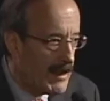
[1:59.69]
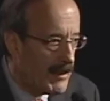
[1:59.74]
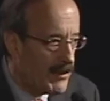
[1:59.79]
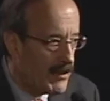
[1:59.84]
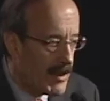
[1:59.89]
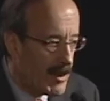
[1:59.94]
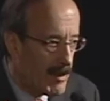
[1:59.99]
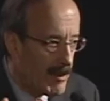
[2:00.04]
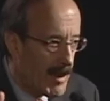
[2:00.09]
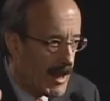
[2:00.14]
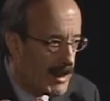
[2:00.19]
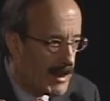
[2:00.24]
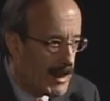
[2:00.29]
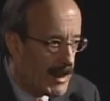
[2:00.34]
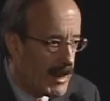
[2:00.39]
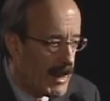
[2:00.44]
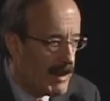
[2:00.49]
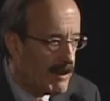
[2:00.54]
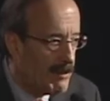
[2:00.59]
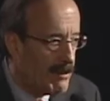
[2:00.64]
in
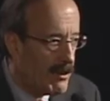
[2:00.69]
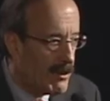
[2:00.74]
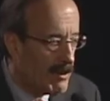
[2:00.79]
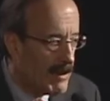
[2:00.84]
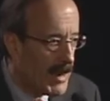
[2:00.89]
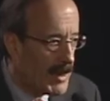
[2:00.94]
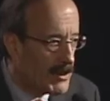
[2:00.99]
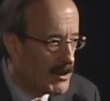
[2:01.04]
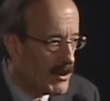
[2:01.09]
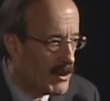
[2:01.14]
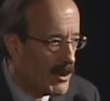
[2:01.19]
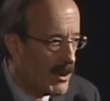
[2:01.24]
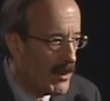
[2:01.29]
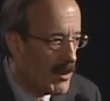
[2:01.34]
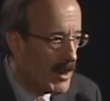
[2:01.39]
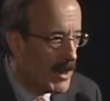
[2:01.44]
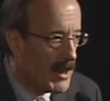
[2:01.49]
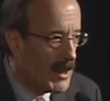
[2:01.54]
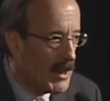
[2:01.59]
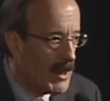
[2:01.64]
Montenegro and
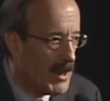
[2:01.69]
Macedonia.